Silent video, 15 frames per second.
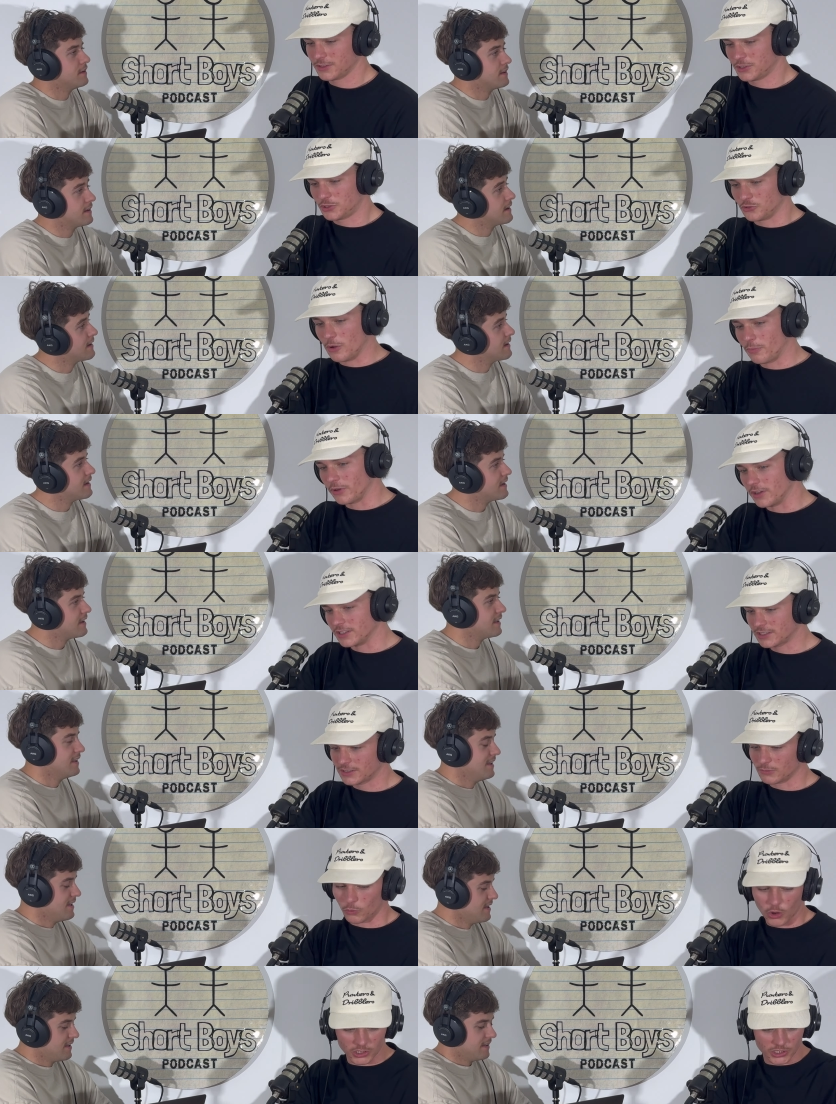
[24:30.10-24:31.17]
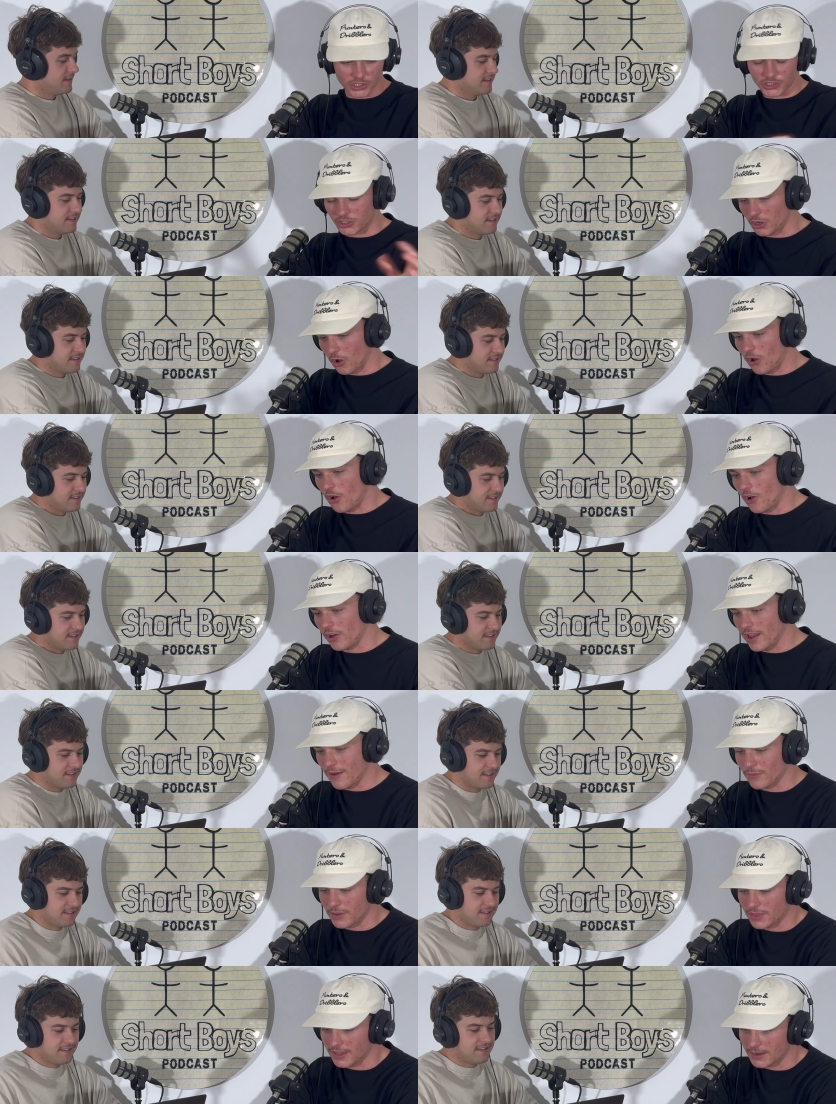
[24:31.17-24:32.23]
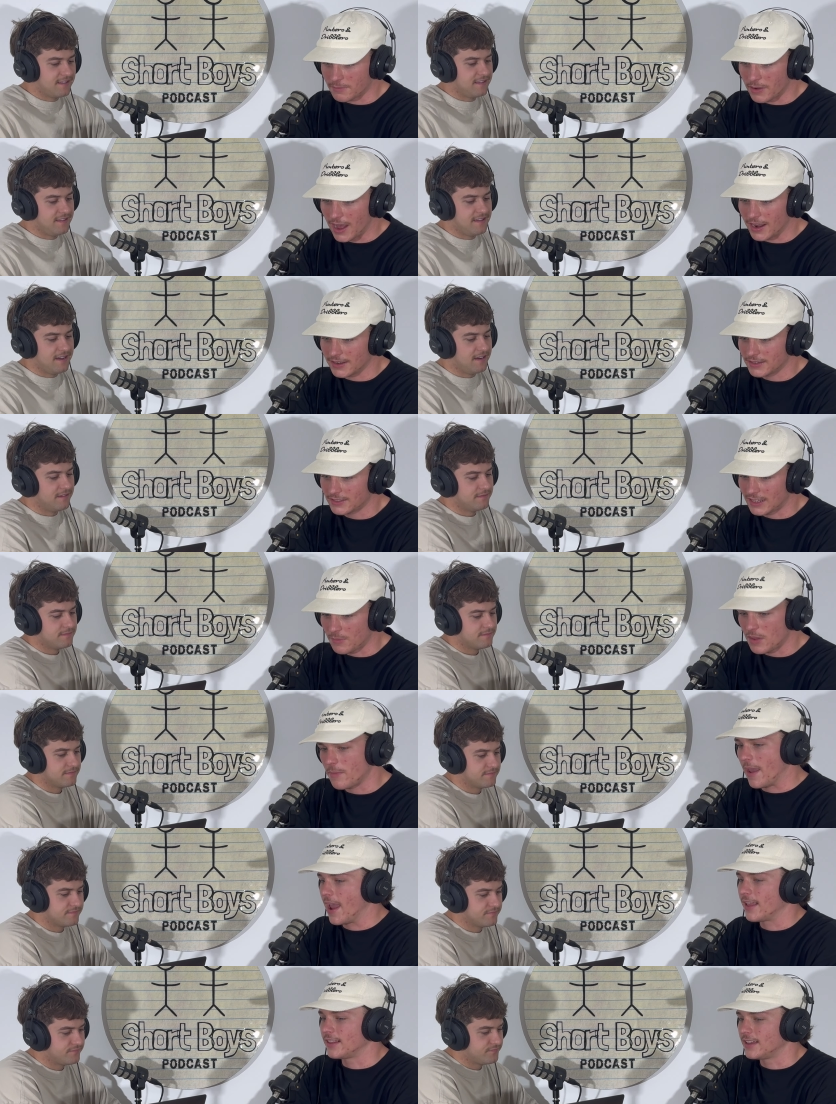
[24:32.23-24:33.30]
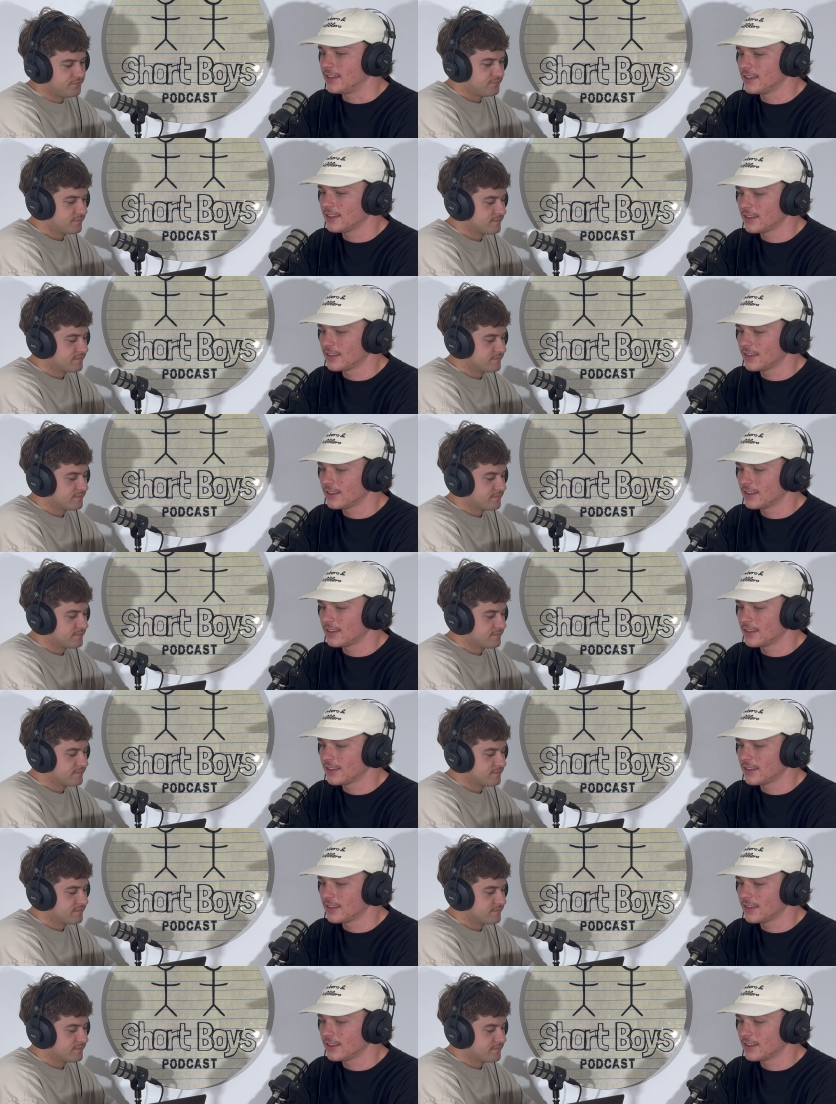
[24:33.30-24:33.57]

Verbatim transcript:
Speaker 1: stripping us, watches gone, everything. But Yeah. give me Manly.